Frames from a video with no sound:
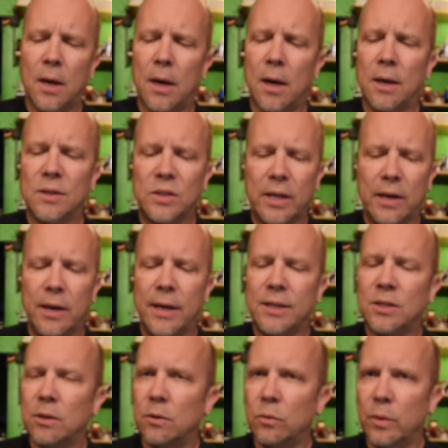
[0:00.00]
It's got a
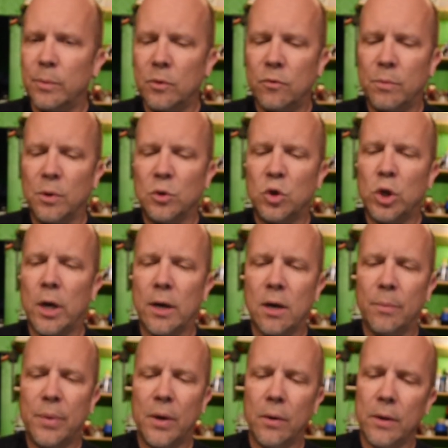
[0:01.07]
nice little removable chuck
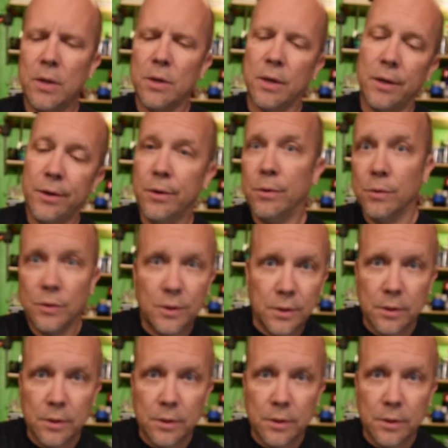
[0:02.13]
up here that you can use